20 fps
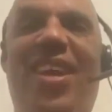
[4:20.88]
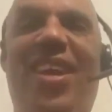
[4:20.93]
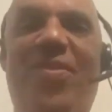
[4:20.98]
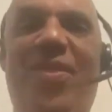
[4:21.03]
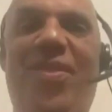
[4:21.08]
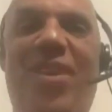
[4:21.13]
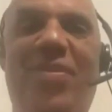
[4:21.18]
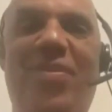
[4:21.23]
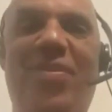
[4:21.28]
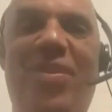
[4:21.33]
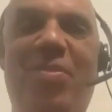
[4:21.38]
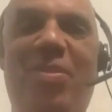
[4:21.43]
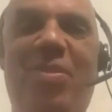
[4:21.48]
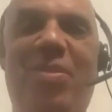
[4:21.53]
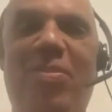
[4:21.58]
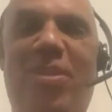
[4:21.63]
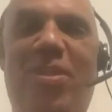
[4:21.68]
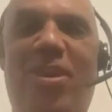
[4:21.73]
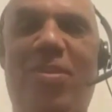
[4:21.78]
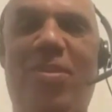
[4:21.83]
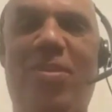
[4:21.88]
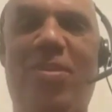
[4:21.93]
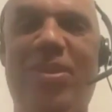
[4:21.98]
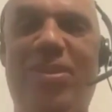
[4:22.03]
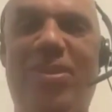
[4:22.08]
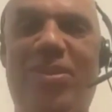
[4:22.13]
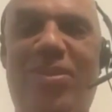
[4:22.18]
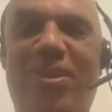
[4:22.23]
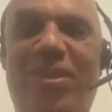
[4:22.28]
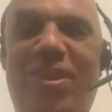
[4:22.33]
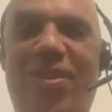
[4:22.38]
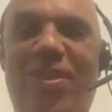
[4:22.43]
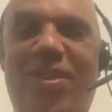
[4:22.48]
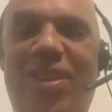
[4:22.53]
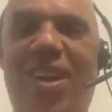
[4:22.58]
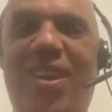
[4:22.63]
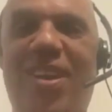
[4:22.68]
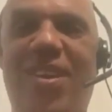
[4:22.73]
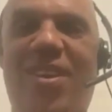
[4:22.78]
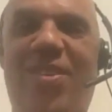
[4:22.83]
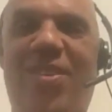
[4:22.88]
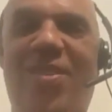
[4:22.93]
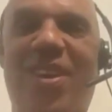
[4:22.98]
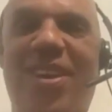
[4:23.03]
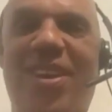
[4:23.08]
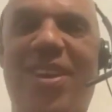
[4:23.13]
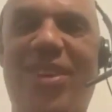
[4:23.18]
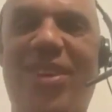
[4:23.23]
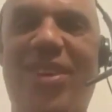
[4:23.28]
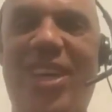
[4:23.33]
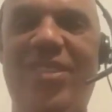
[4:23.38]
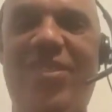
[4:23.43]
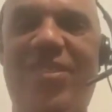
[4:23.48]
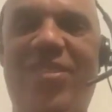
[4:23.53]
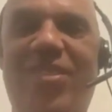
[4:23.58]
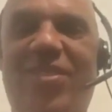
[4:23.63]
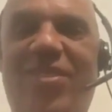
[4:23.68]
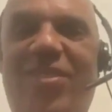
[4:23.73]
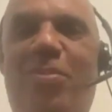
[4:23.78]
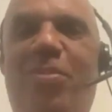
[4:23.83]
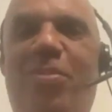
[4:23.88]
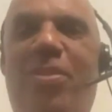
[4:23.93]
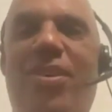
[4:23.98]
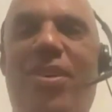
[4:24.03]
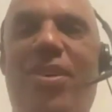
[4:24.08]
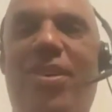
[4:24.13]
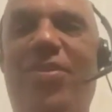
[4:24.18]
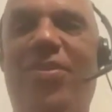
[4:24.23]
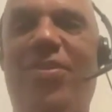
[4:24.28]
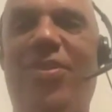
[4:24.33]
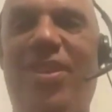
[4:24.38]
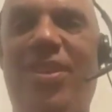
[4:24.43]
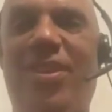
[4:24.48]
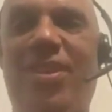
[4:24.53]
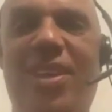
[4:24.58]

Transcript: of, of the Beepball Blue show and Erik Rodriguez's appearance? What